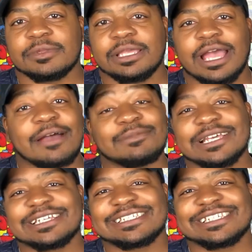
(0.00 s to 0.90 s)
God
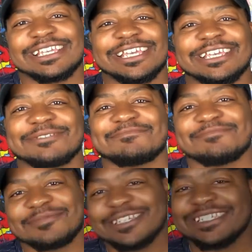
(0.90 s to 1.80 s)
bless and
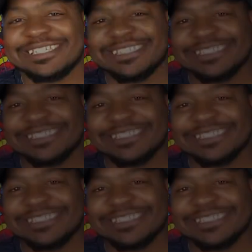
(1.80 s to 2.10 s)
peace.